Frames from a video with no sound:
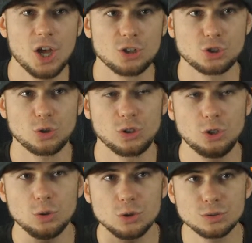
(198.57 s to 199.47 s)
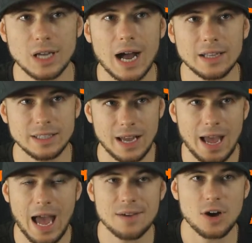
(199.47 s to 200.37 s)
So you do not
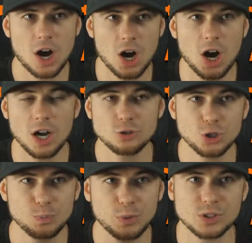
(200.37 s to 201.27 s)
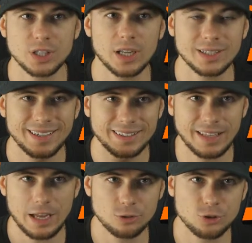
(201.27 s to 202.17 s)
have one hundred percent
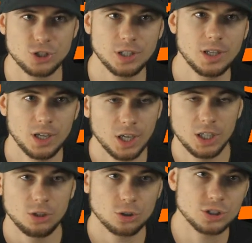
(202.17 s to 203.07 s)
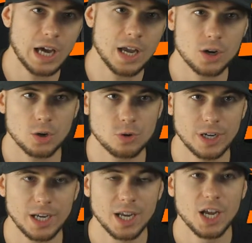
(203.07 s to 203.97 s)
nitrogen in your tire
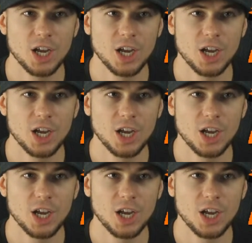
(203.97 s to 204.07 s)
already.